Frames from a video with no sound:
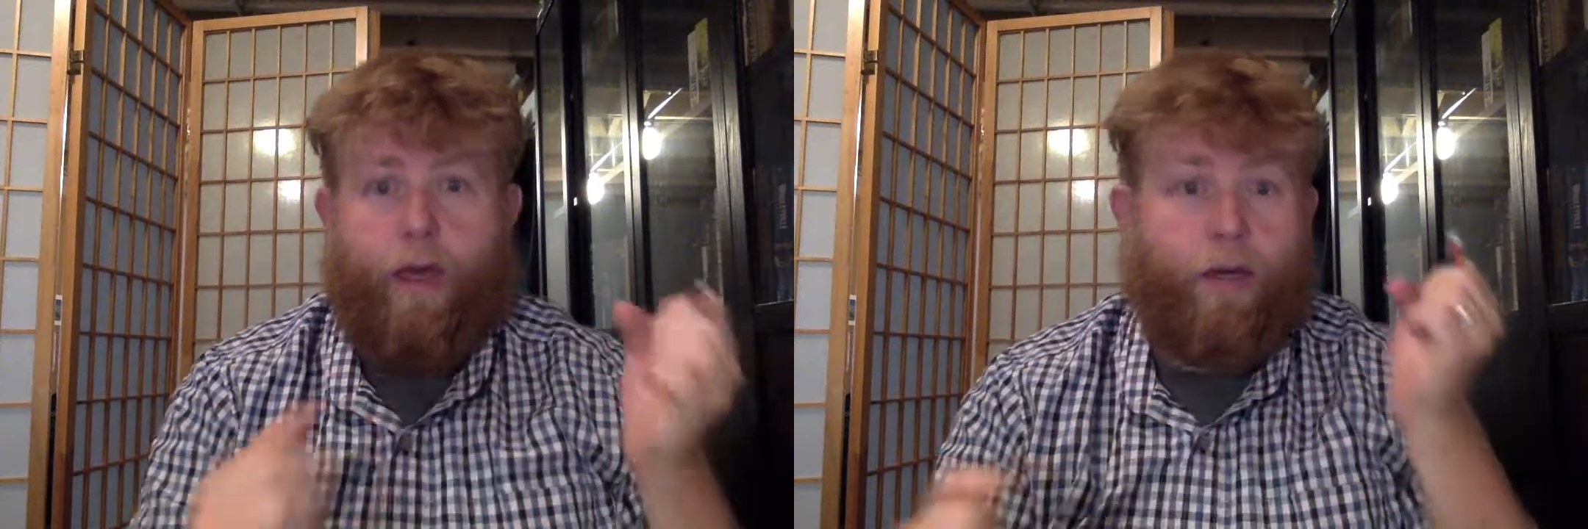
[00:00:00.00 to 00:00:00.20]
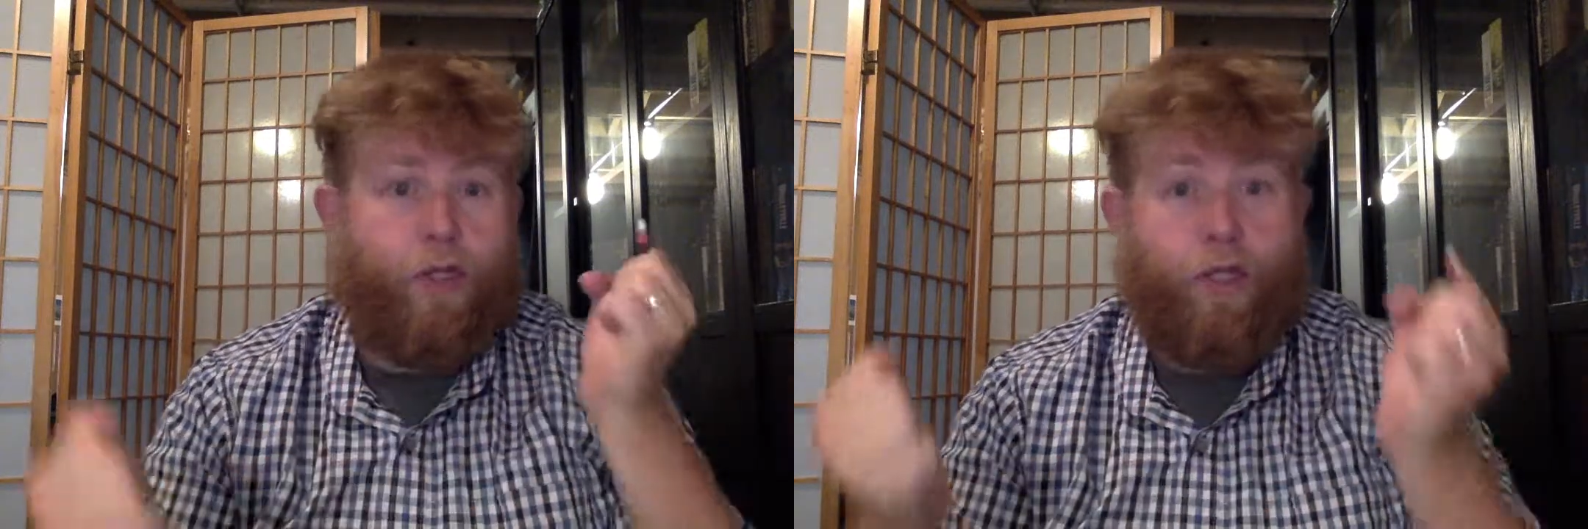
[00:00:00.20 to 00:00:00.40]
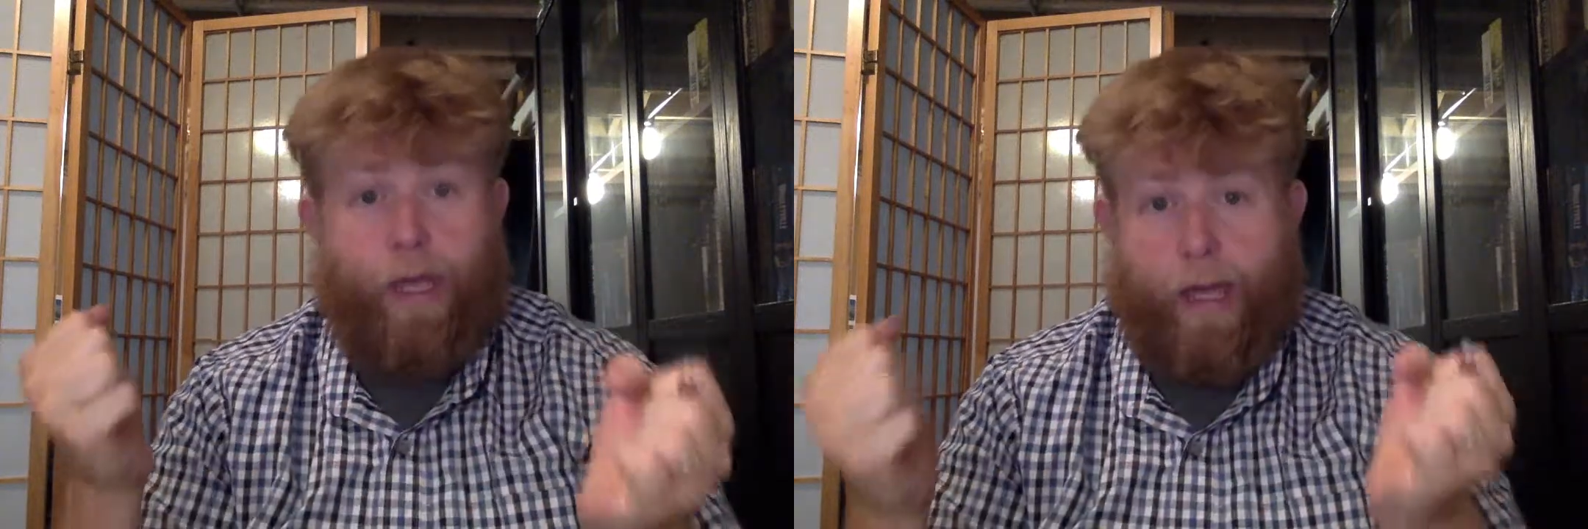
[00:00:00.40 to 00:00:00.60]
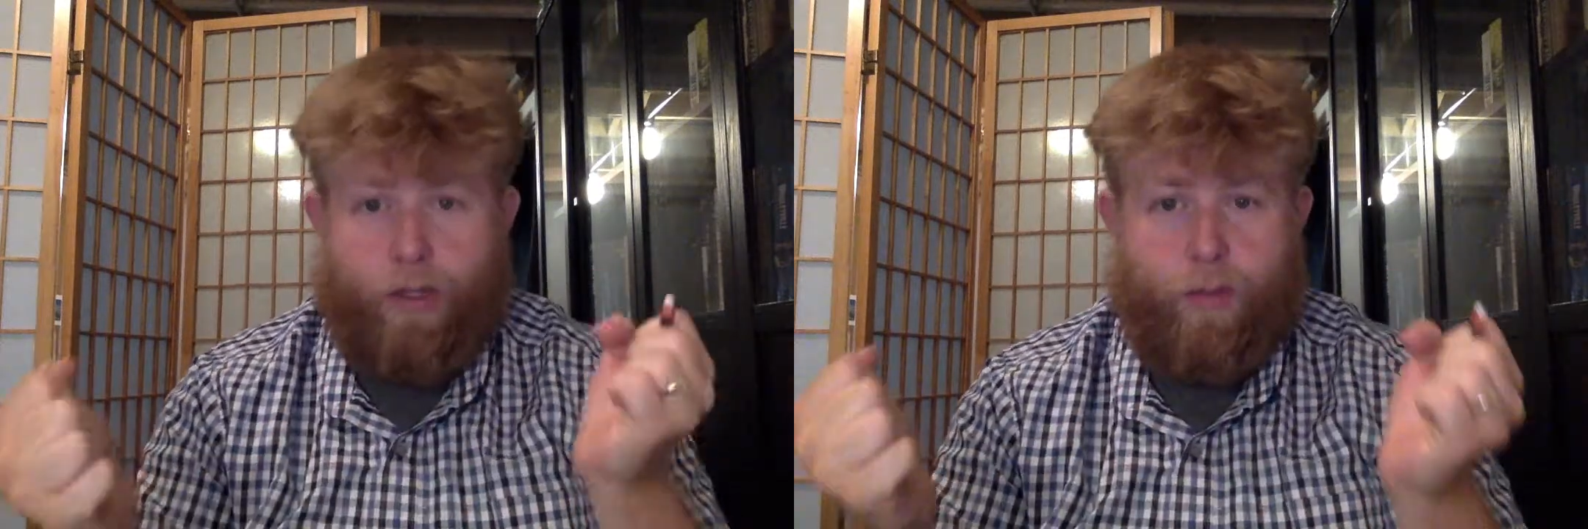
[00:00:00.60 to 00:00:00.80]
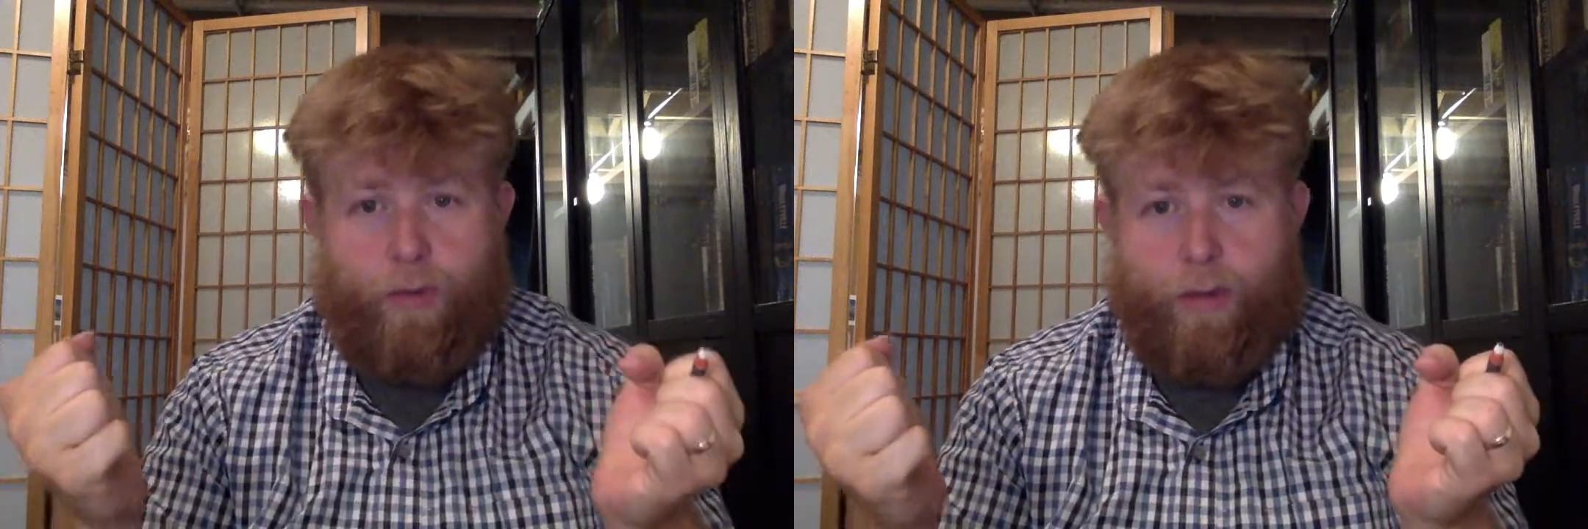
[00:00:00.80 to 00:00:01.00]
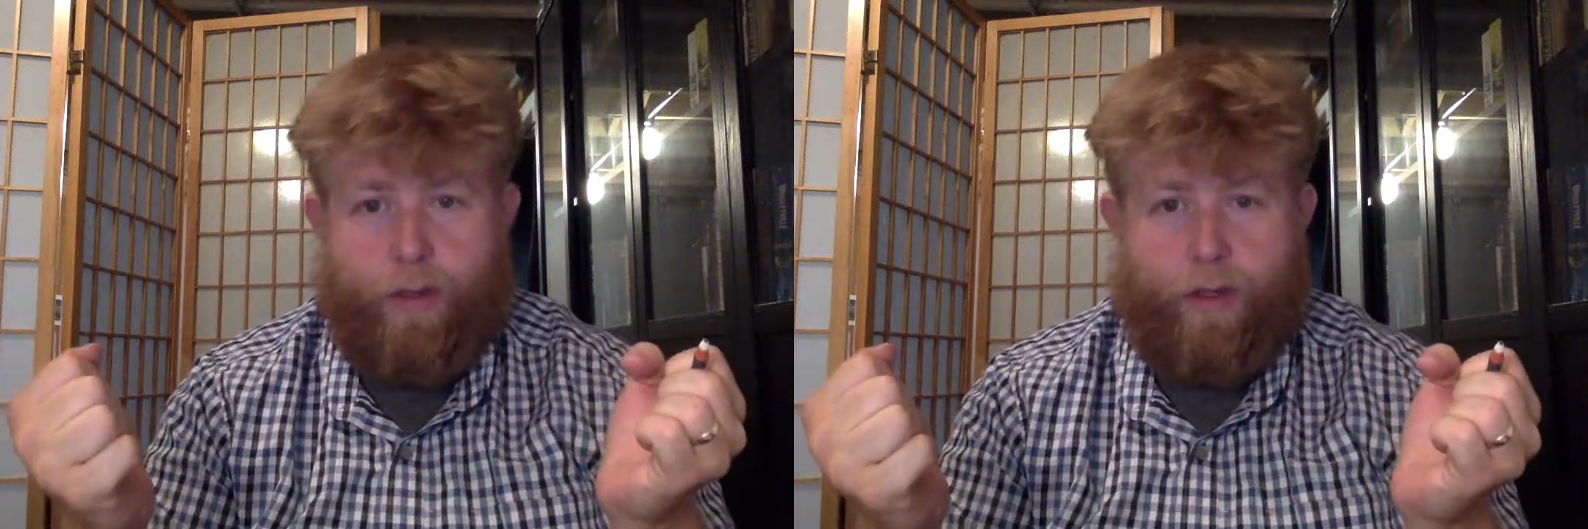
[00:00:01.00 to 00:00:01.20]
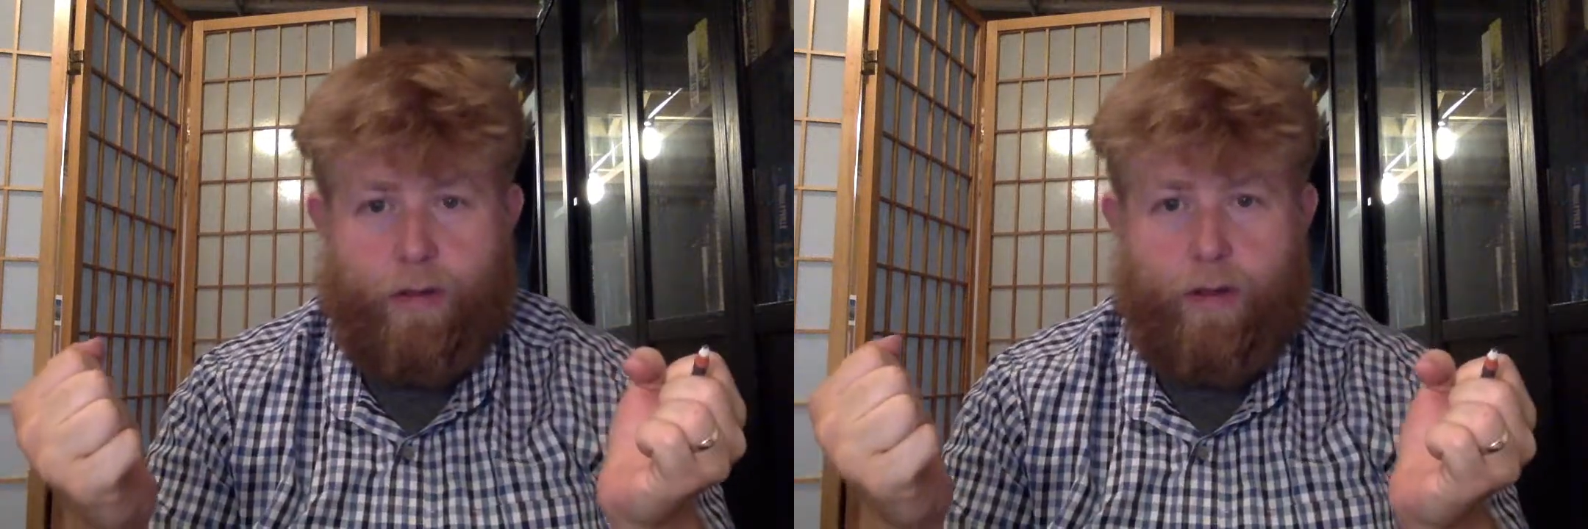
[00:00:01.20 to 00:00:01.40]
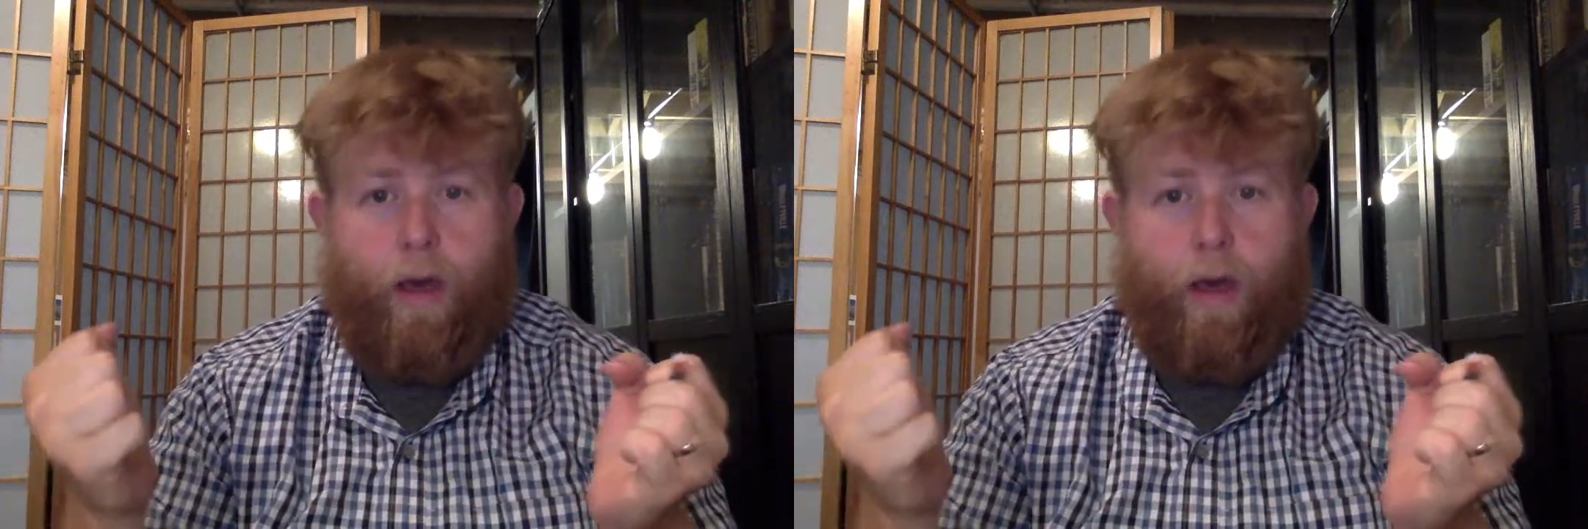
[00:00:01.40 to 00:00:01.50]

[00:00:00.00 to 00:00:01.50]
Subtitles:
exchanged between